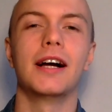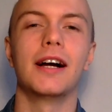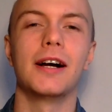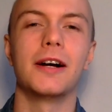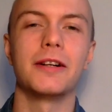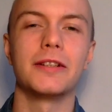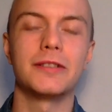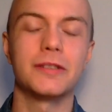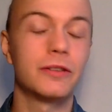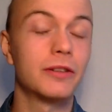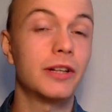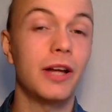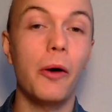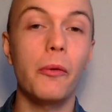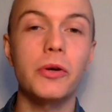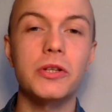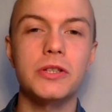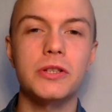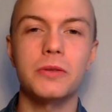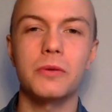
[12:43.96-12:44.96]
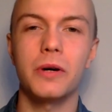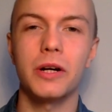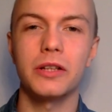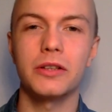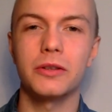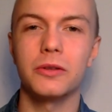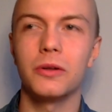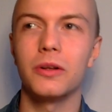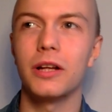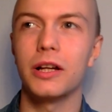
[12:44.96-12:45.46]
So that was quite
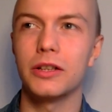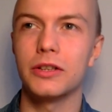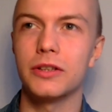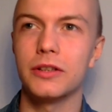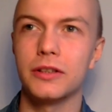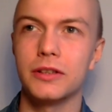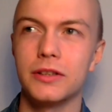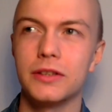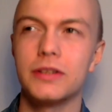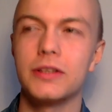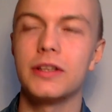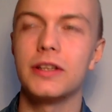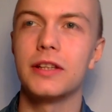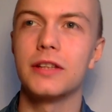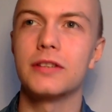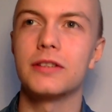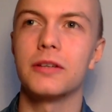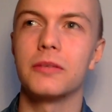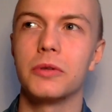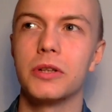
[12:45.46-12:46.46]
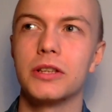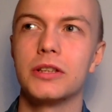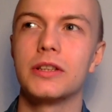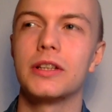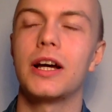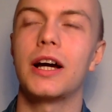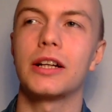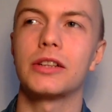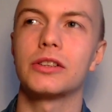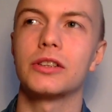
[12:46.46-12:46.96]
cool actually to see that someone
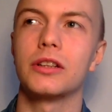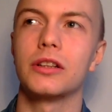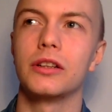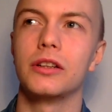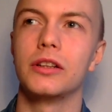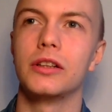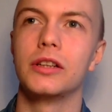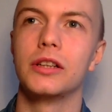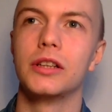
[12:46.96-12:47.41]
actually,